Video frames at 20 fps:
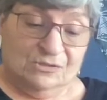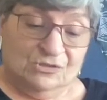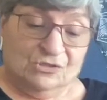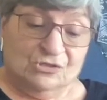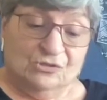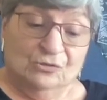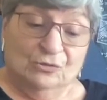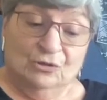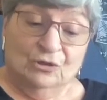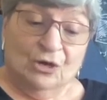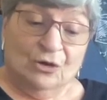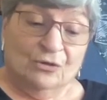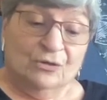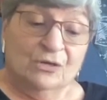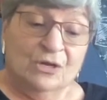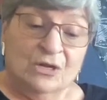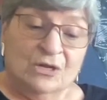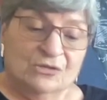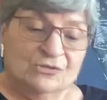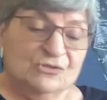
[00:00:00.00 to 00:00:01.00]

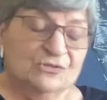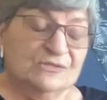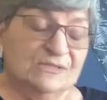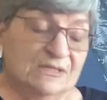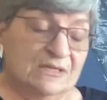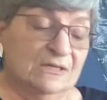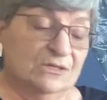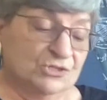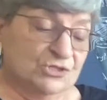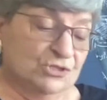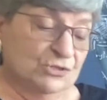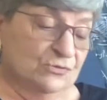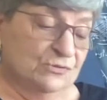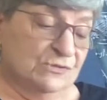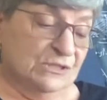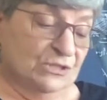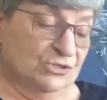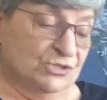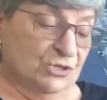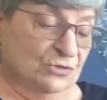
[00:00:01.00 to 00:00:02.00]
learn to teach
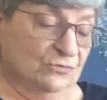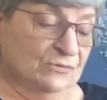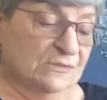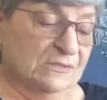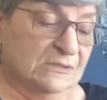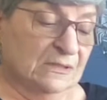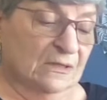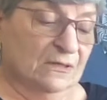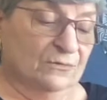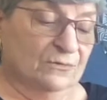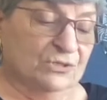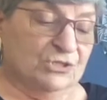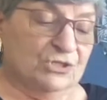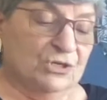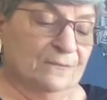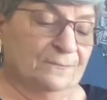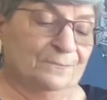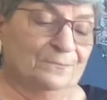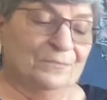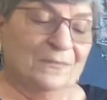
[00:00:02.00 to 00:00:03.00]
using children's literature.
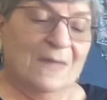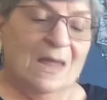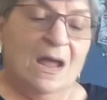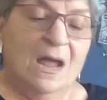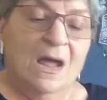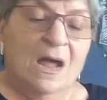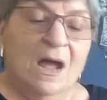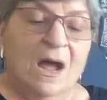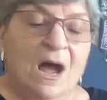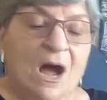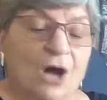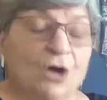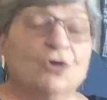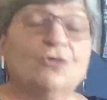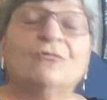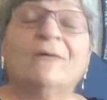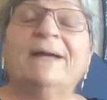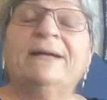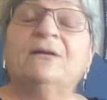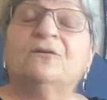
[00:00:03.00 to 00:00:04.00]
A
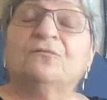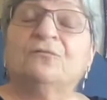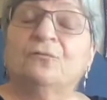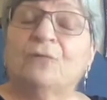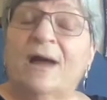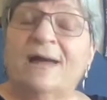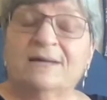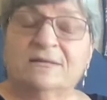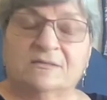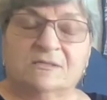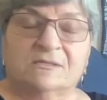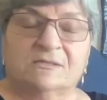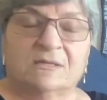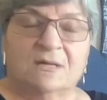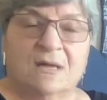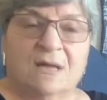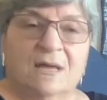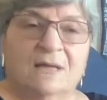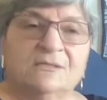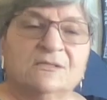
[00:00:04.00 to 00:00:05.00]
Grain of Rice
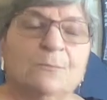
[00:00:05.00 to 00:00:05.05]
is a